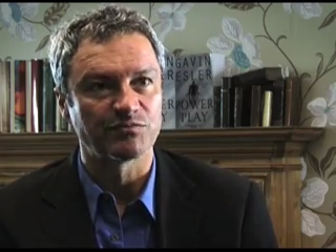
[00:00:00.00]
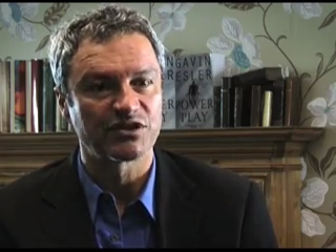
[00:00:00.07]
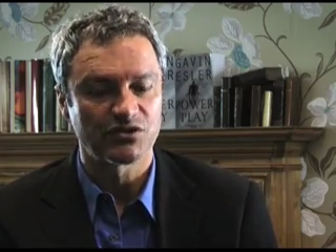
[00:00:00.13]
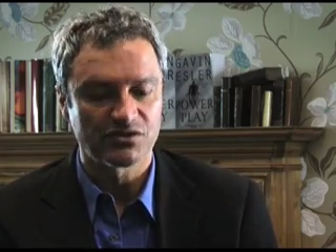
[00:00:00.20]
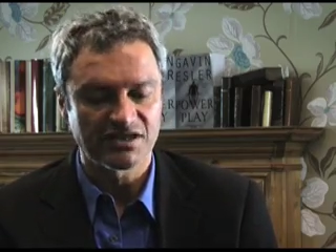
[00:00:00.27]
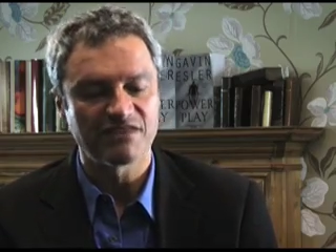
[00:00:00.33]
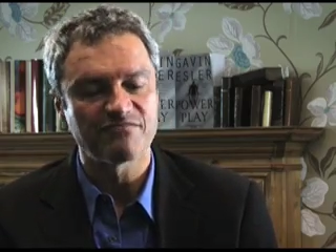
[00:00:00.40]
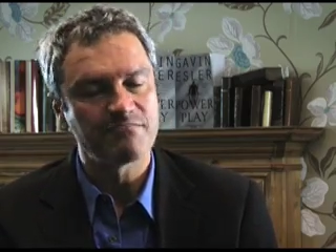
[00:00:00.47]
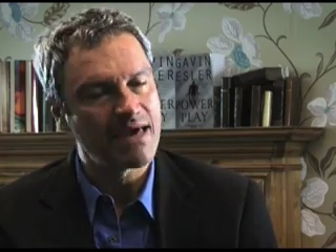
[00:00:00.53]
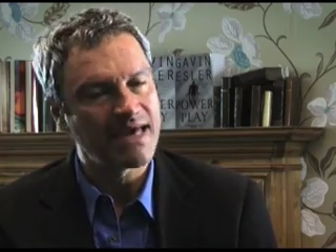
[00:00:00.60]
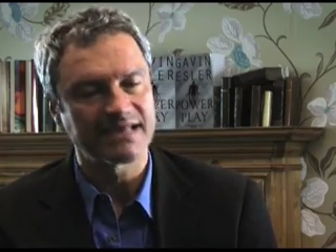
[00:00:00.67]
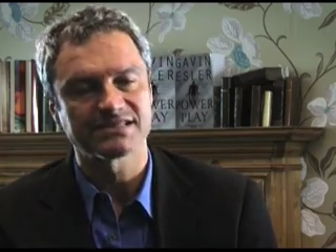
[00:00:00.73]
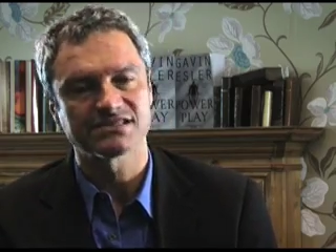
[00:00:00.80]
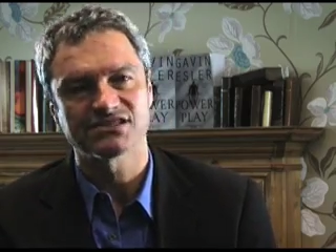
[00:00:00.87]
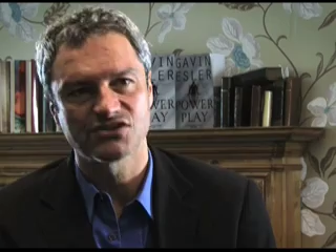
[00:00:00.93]
Because I've
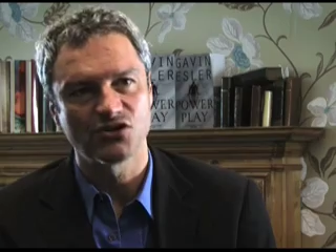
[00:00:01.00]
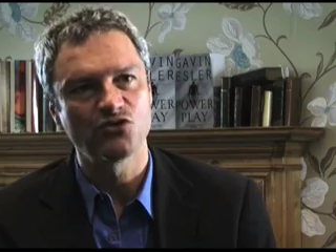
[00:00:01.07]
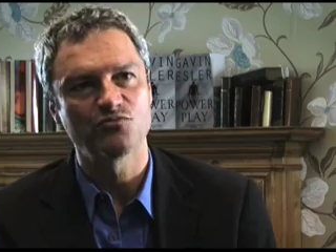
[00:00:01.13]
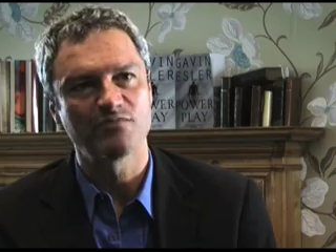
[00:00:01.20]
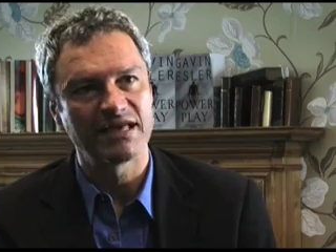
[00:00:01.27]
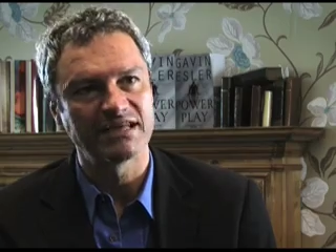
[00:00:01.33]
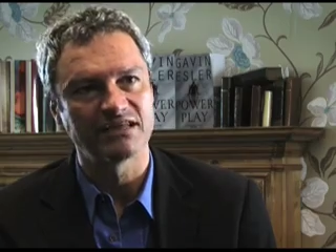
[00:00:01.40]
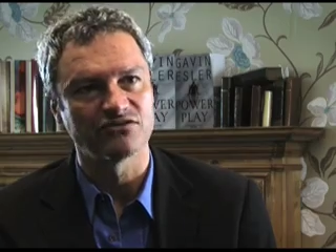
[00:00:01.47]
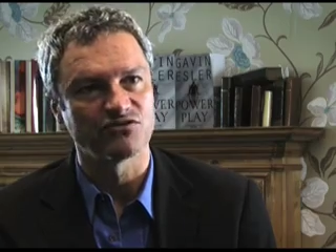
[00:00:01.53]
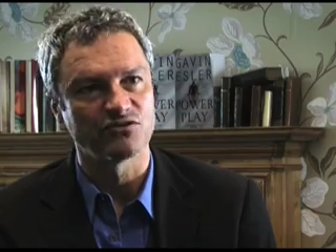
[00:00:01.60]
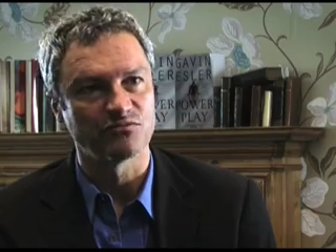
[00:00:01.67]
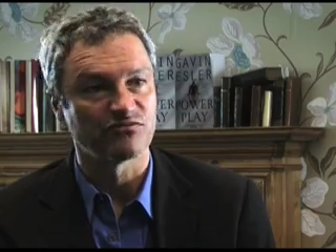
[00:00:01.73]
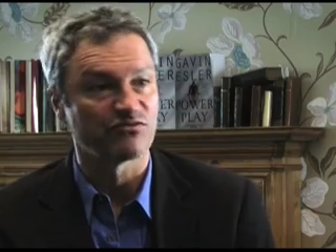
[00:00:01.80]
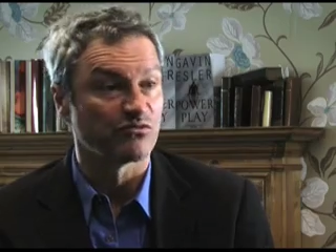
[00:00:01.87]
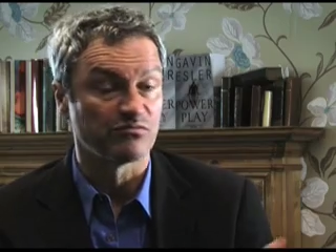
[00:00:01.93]
met so many of
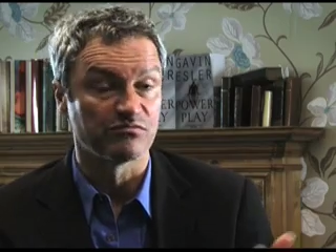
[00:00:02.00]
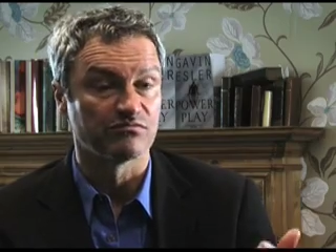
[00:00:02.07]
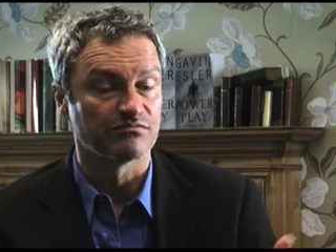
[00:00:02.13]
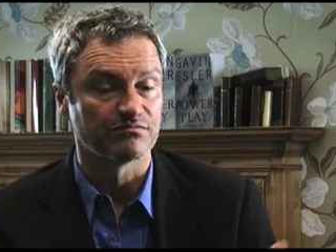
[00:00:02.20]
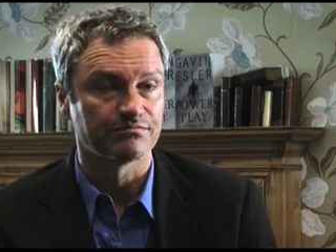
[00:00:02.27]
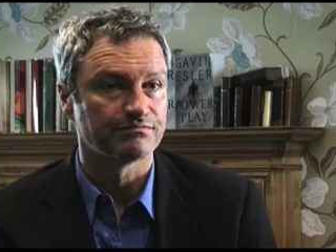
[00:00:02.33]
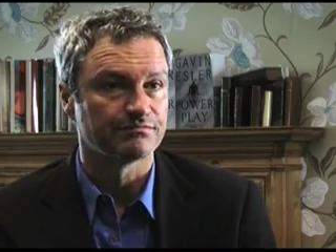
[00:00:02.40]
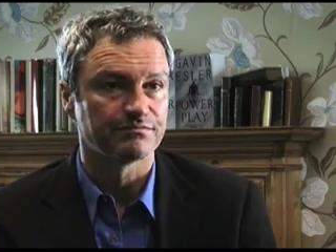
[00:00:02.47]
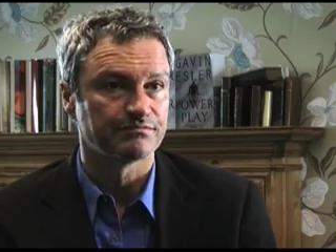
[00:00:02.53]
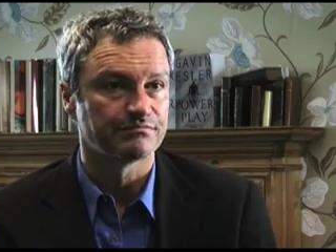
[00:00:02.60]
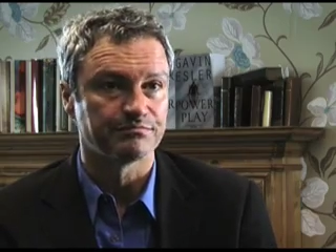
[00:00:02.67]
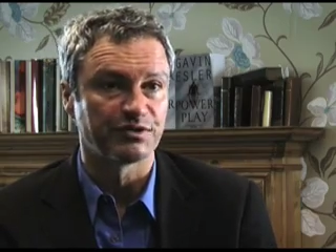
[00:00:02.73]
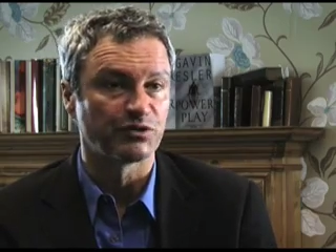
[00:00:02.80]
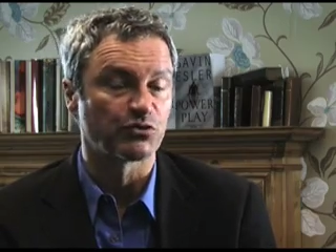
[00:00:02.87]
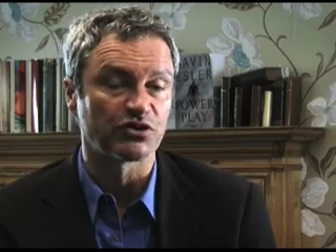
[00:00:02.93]
them, from
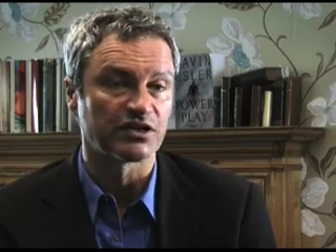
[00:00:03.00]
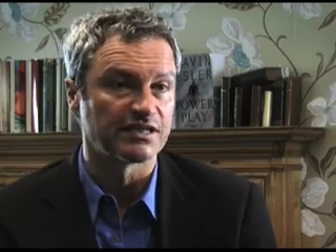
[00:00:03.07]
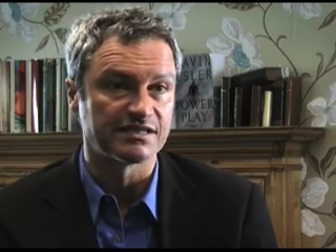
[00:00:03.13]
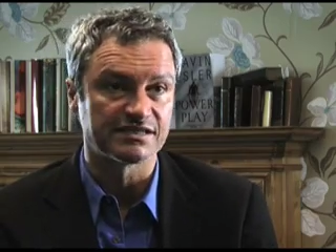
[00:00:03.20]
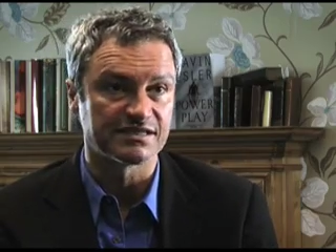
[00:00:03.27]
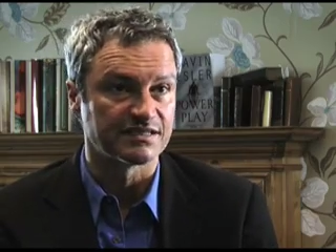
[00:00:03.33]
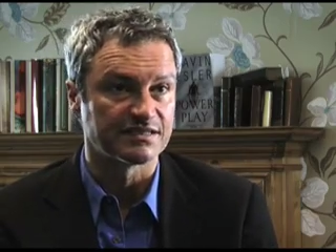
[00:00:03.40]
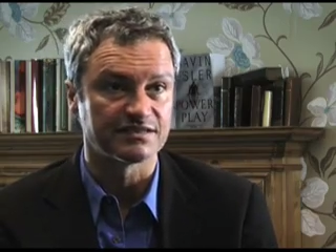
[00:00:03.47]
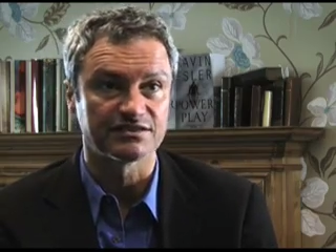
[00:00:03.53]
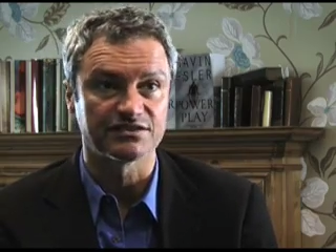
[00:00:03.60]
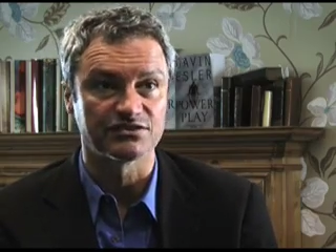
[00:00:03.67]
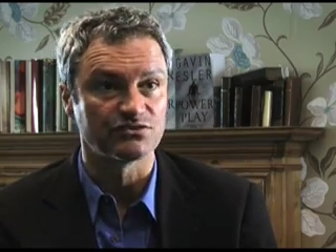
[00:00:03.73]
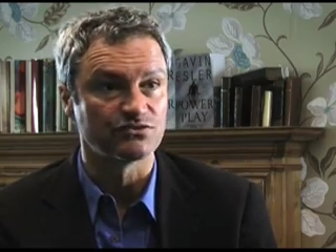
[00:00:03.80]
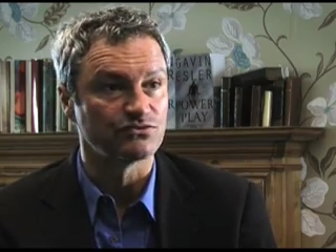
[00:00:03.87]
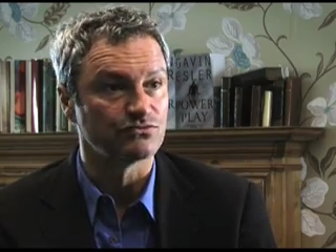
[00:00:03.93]
Bill Clinton
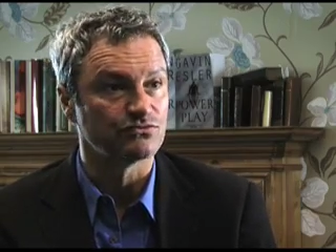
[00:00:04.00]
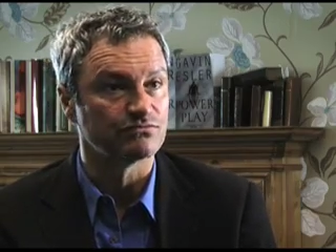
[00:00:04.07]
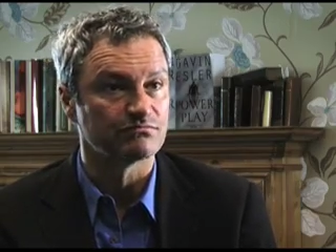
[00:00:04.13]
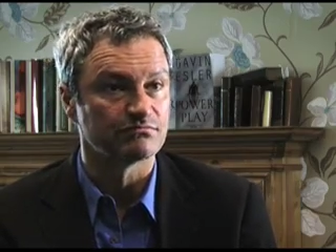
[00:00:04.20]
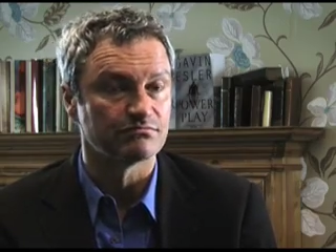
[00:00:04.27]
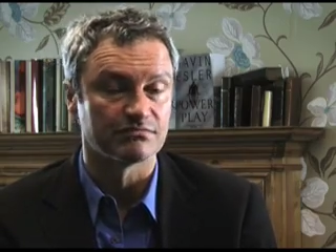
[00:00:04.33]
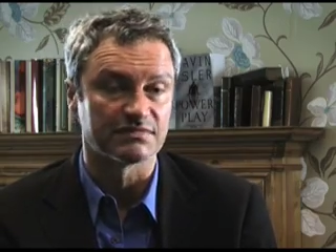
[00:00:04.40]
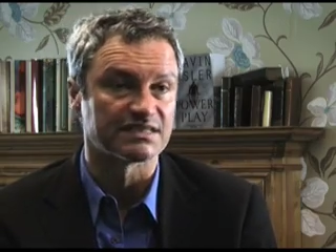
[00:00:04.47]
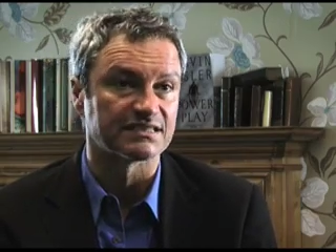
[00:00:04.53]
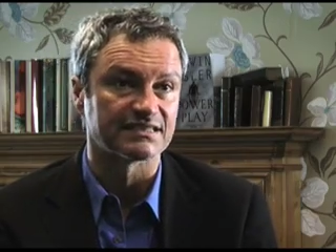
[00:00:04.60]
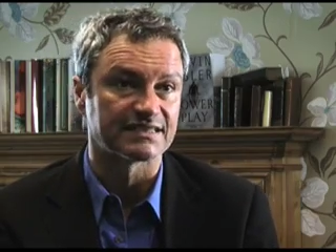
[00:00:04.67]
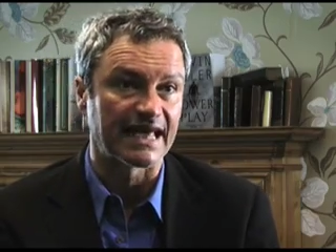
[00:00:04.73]
to Mrs.